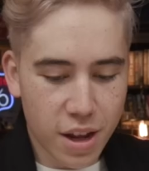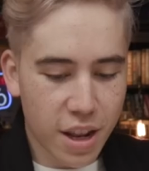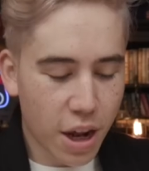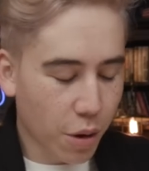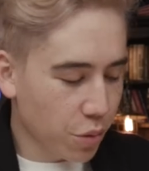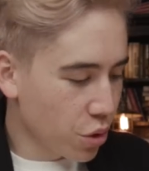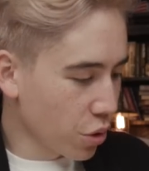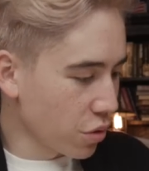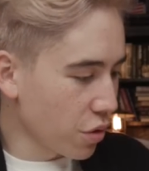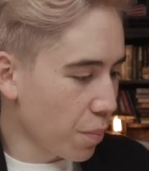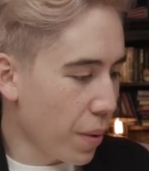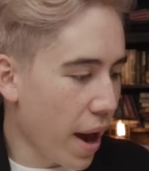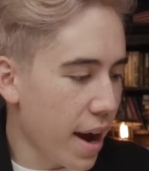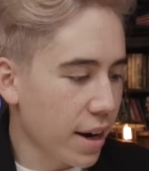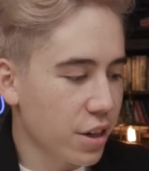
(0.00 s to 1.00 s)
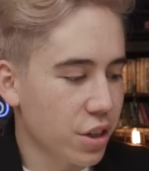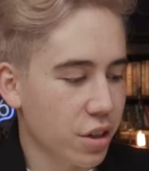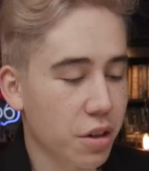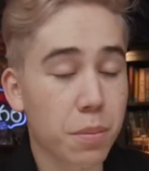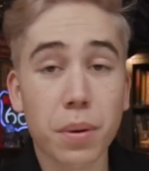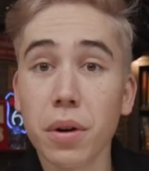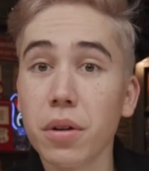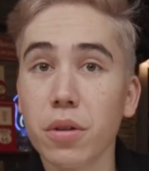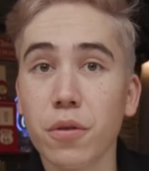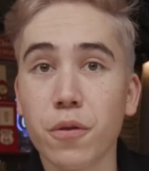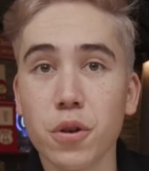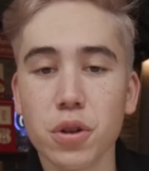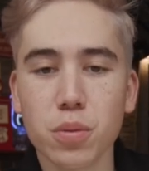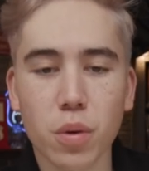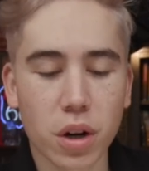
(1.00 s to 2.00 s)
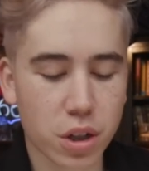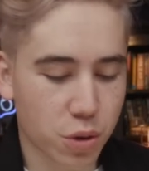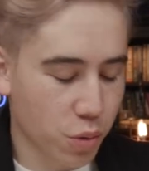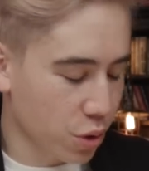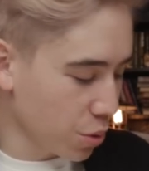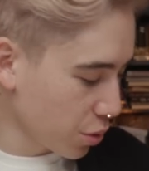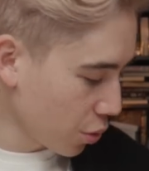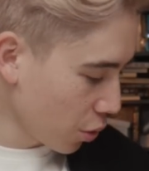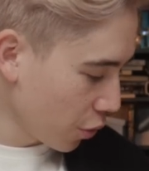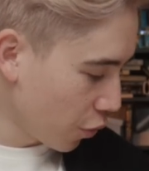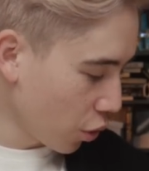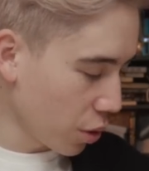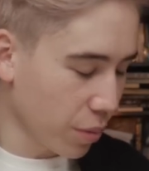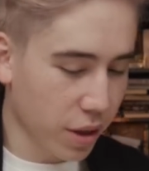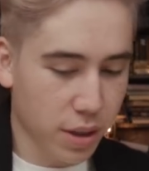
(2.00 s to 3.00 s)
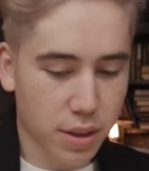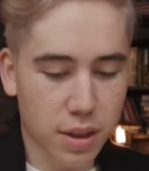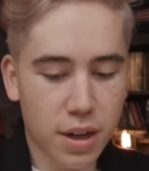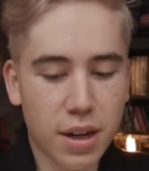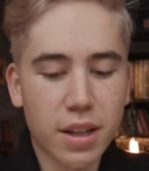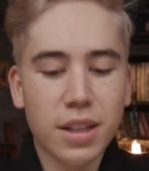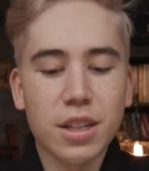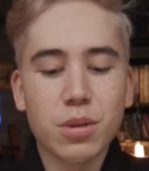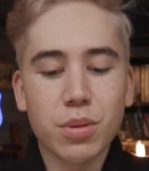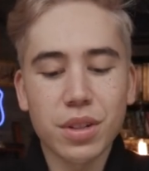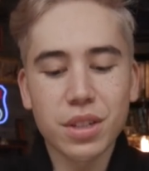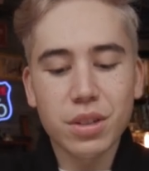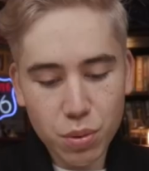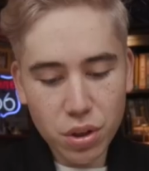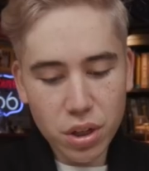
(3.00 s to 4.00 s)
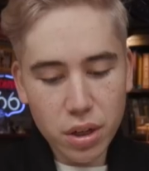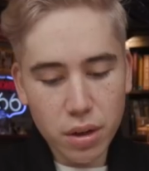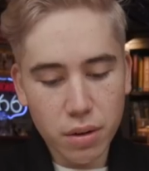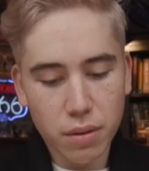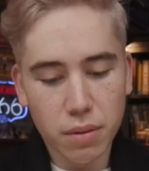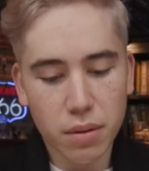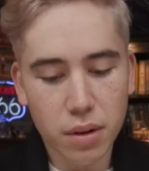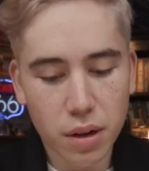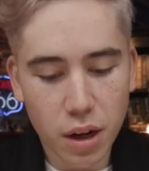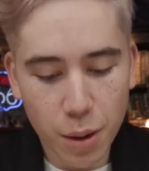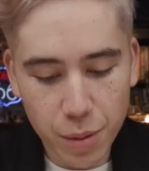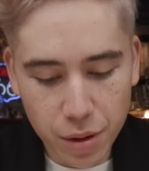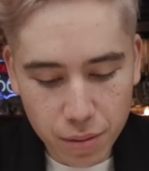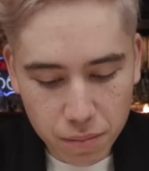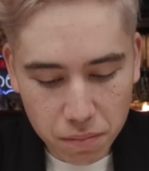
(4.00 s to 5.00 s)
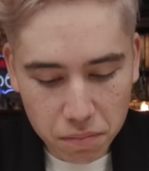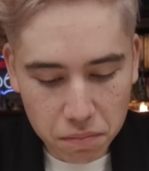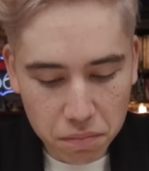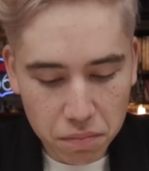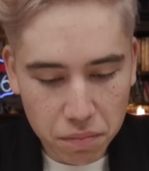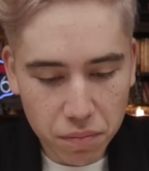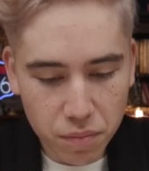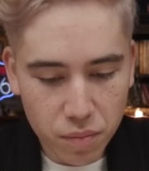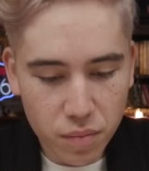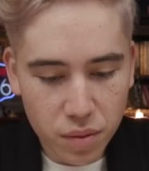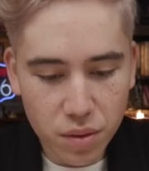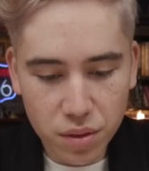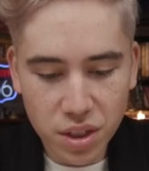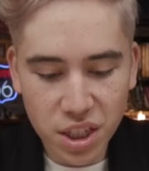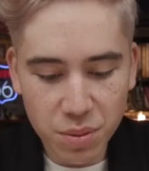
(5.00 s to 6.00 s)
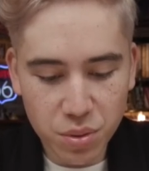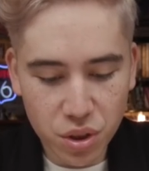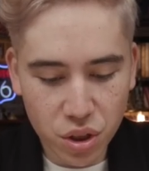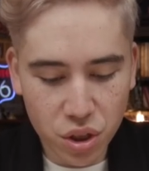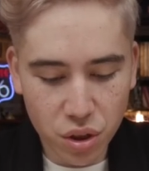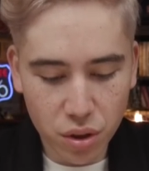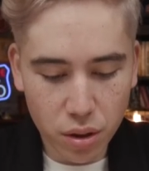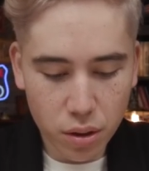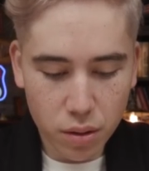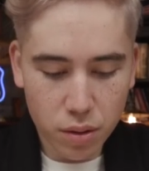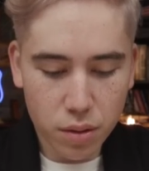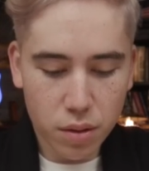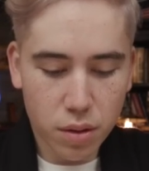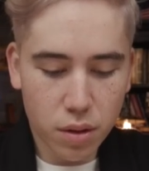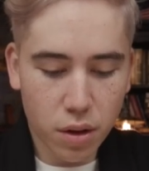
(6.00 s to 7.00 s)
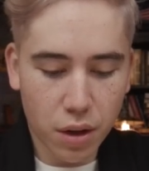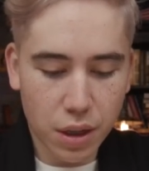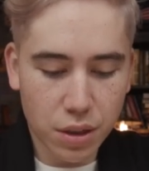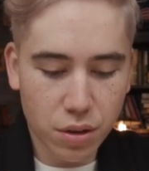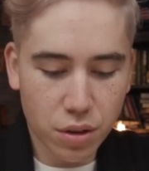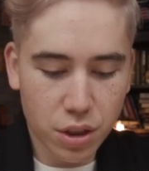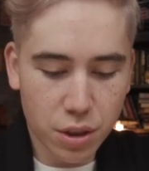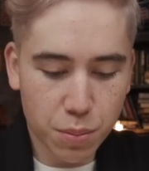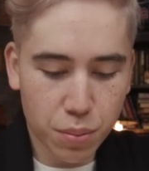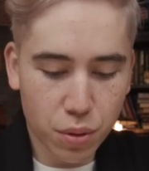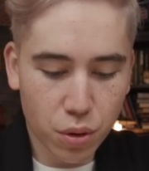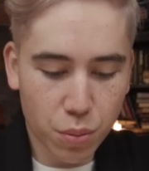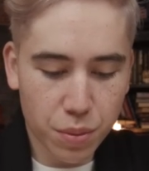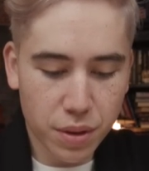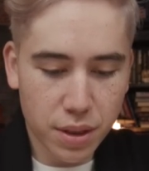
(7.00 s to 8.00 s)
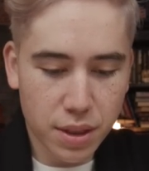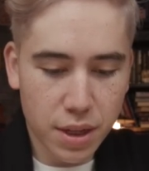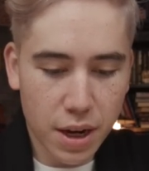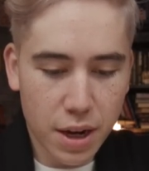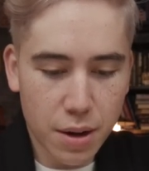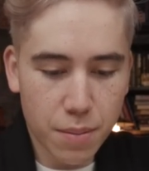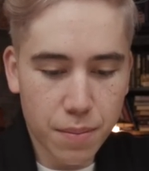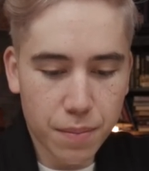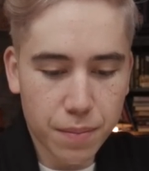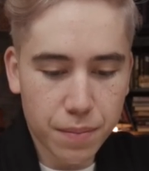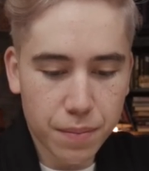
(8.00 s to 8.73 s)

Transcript: Now in terms of packaging compared to the first watch, which was only 40 bucks, this one is pretty good. I mean, seems secure. All right, so you just pull open this tab.